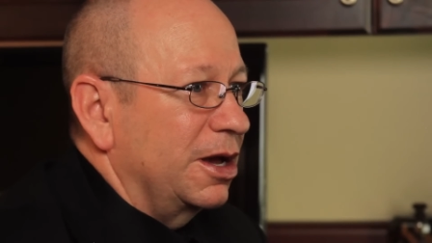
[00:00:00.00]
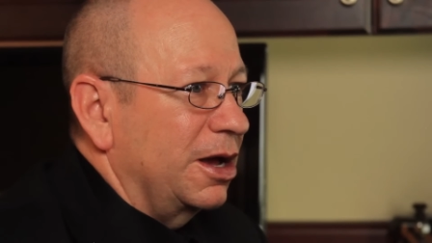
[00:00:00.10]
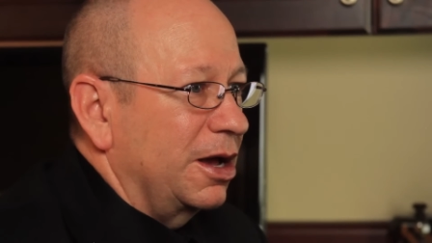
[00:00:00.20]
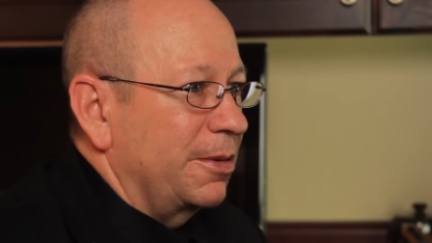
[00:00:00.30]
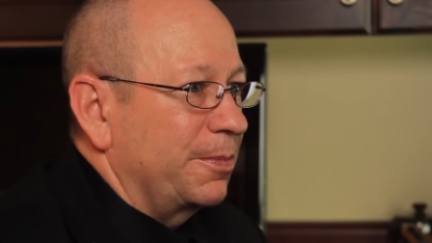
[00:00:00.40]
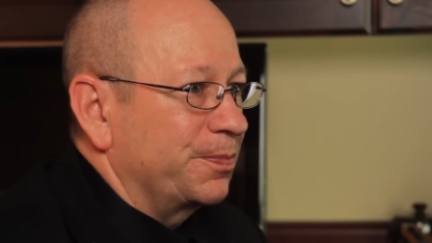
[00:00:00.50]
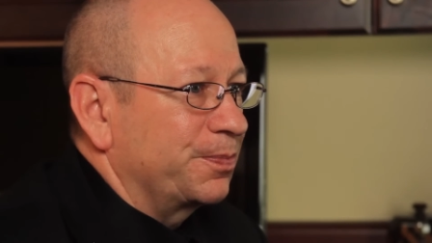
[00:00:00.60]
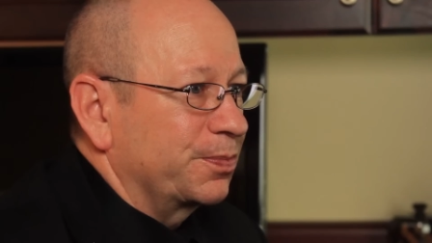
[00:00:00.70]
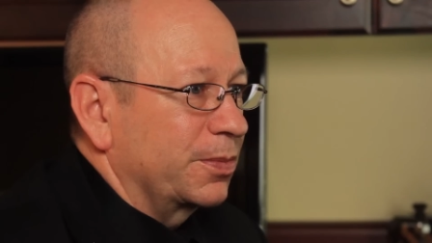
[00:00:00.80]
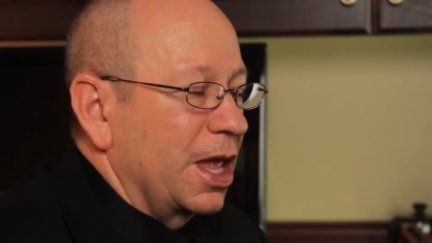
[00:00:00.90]

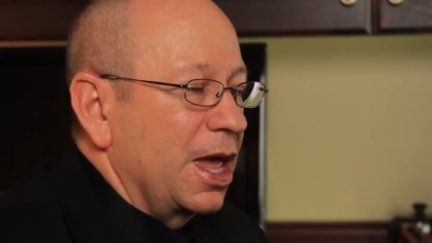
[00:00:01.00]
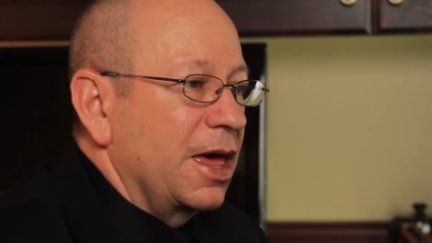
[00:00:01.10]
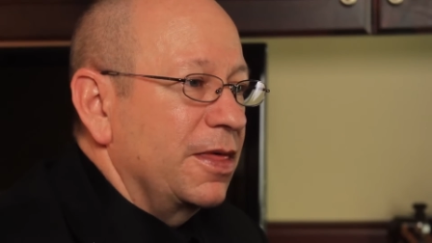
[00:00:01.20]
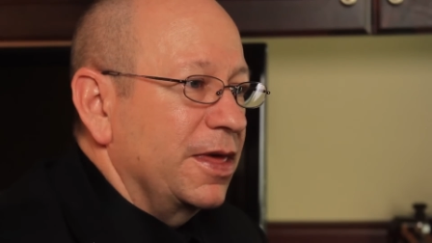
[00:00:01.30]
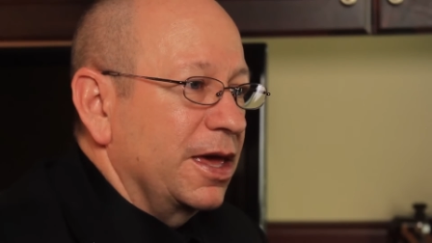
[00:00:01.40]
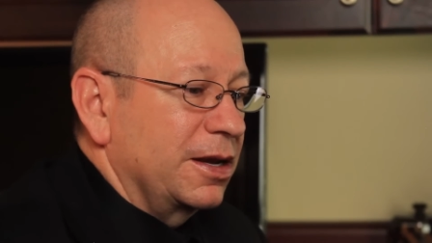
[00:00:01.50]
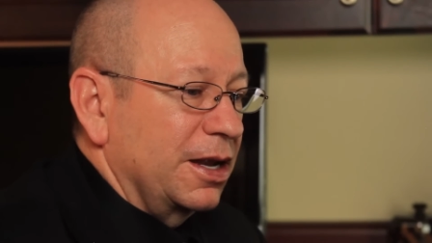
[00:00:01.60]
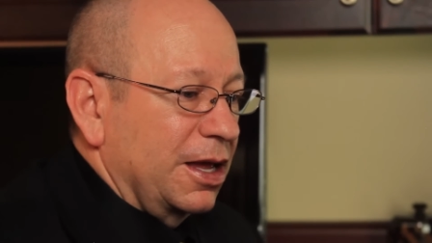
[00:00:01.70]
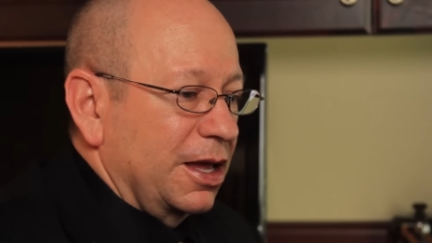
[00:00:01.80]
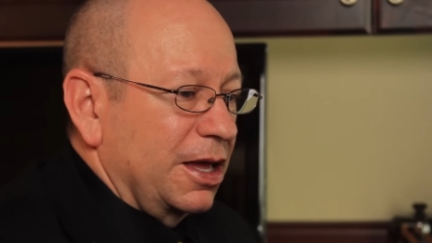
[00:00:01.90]
then
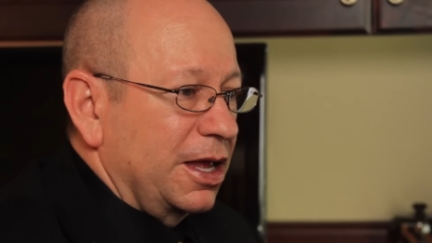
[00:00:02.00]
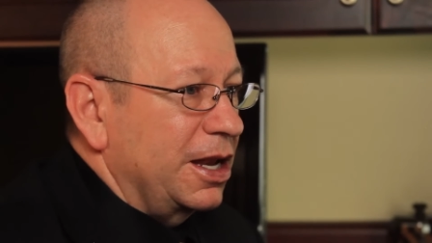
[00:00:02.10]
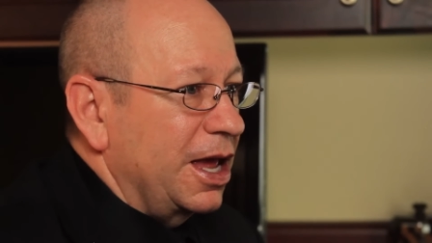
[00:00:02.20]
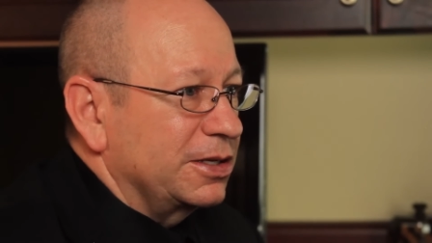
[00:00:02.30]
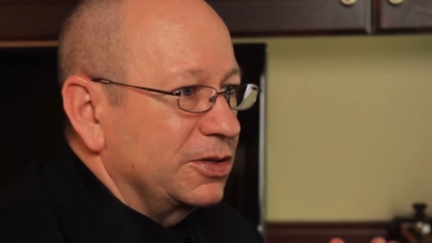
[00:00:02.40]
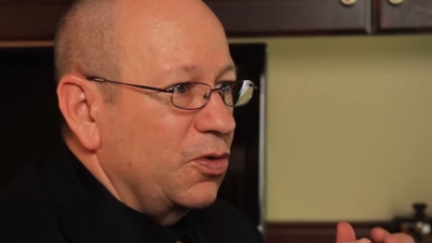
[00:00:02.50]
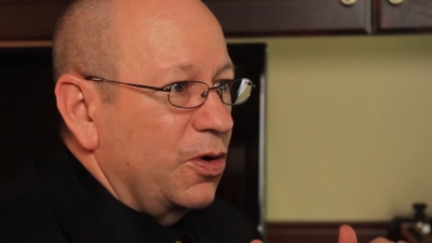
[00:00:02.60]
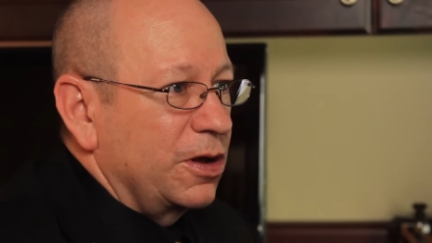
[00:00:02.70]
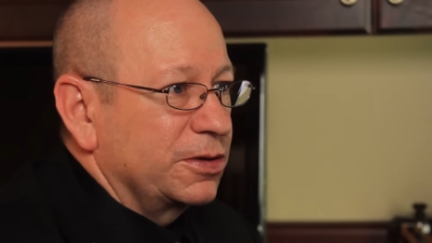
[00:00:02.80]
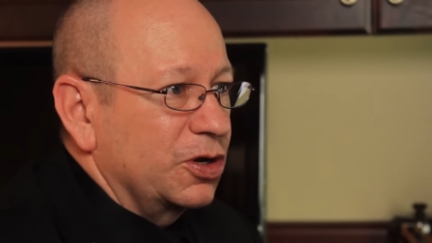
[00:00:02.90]
it has
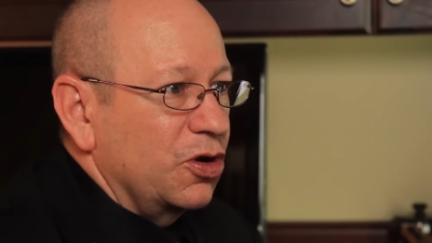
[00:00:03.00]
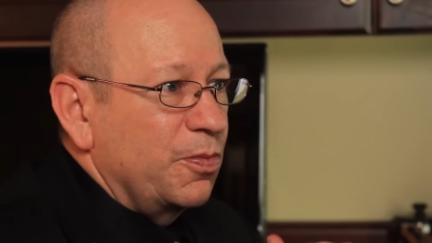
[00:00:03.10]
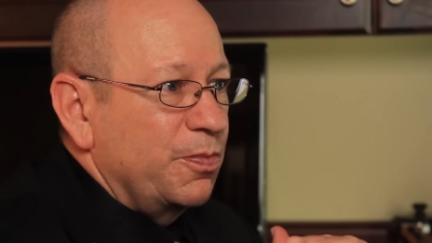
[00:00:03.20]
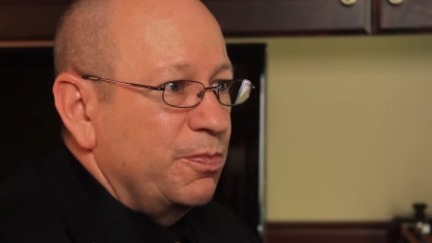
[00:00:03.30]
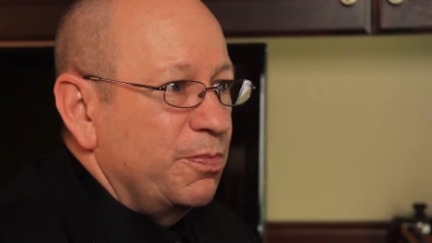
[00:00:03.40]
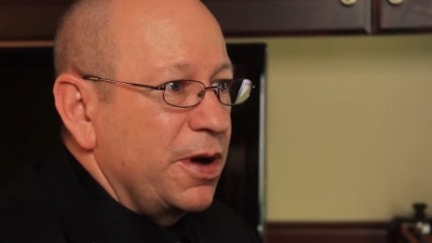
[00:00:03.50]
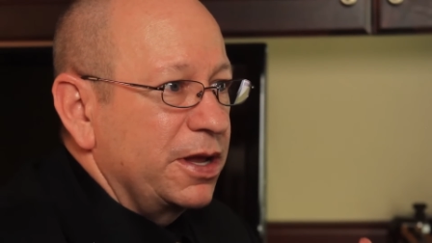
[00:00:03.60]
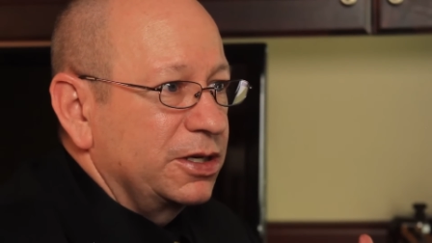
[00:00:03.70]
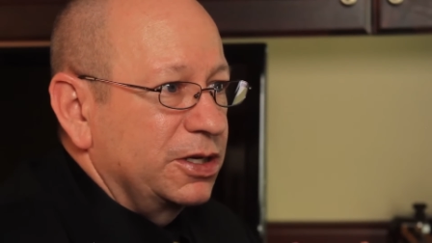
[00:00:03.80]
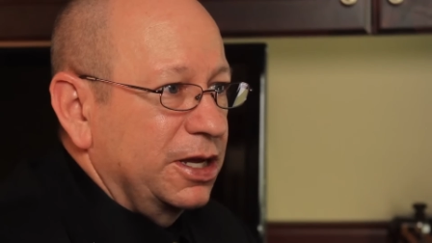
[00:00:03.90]
nowhere else to go
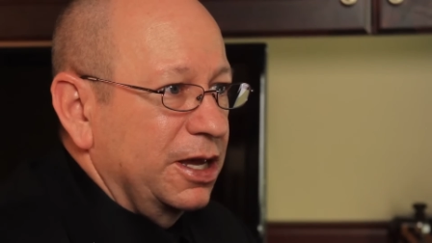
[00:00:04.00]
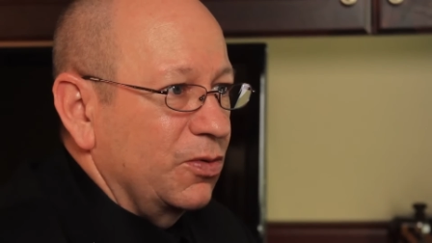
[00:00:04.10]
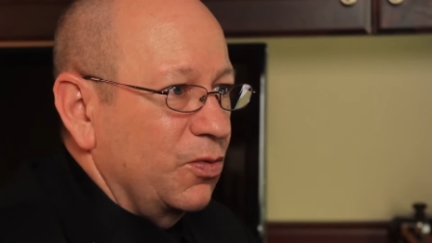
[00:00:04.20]
but to get